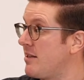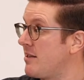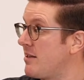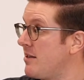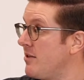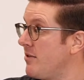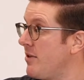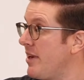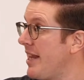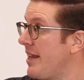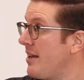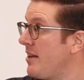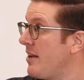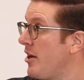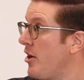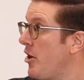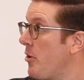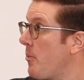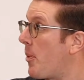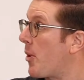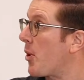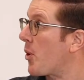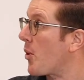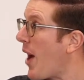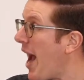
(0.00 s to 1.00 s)
to
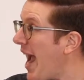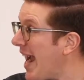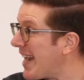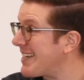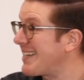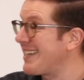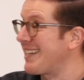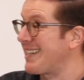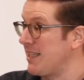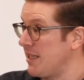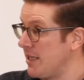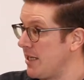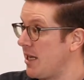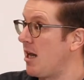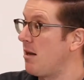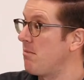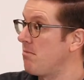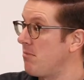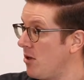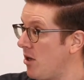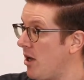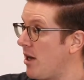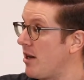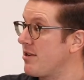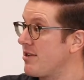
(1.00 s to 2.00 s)
practically
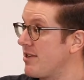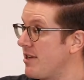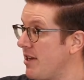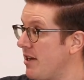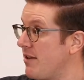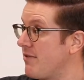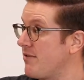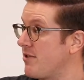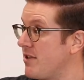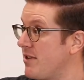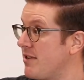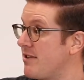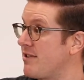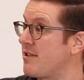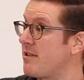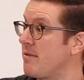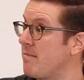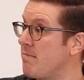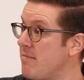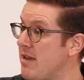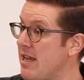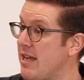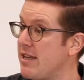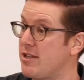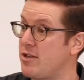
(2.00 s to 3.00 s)
humble ourselves and
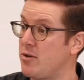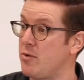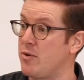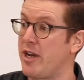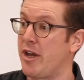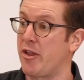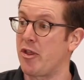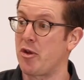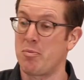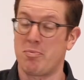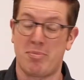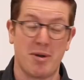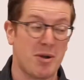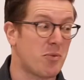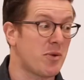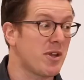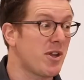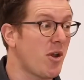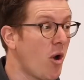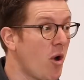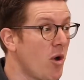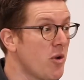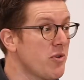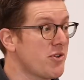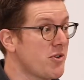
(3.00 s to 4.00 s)
submit to another. But we
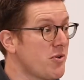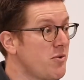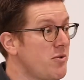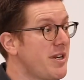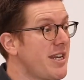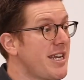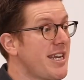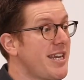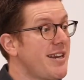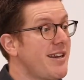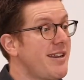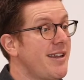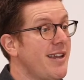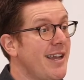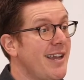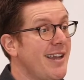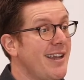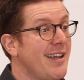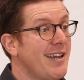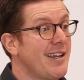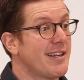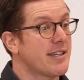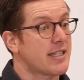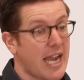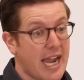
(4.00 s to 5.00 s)
also need
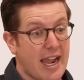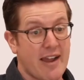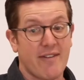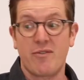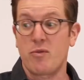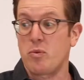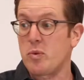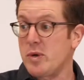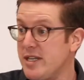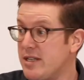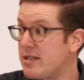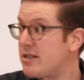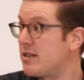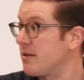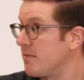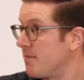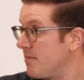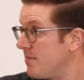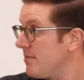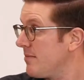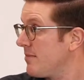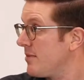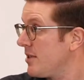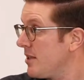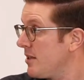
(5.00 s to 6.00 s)
to have wisdom
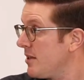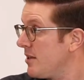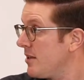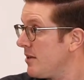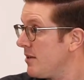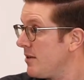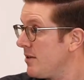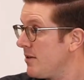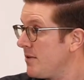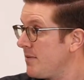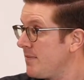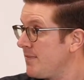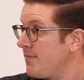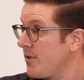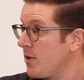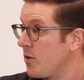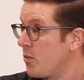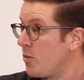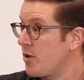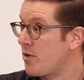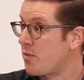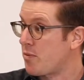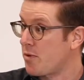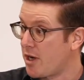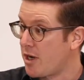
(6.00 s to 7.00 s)

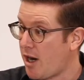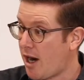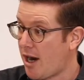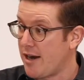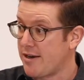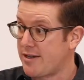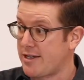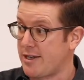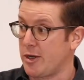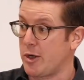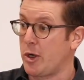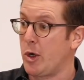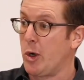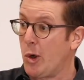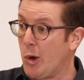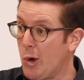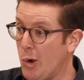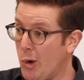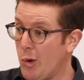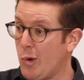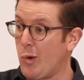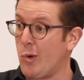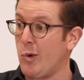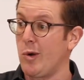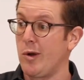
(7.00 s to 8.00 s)
with regard to
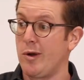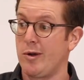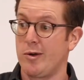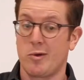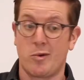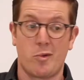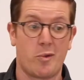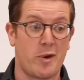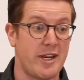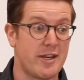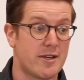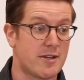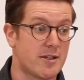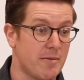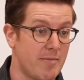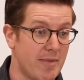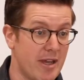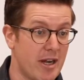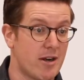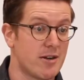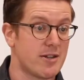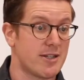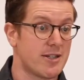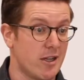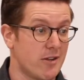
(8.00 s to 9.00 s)
who we submit
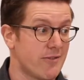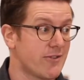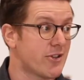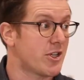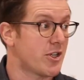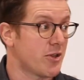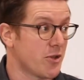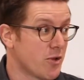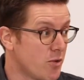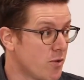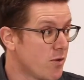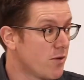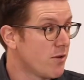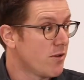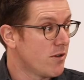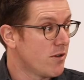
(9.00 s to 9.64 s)
ourselves to.